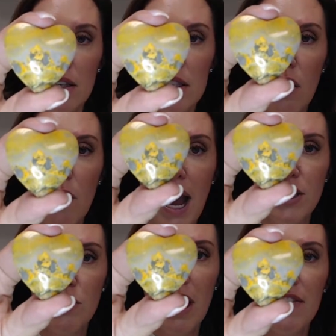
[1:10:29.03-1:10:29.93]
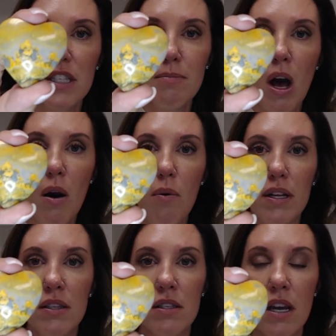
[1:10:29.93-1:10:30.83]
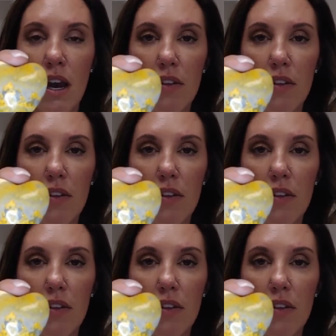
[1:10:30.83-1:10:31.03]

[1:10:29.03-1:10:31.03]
So I do have the small ones.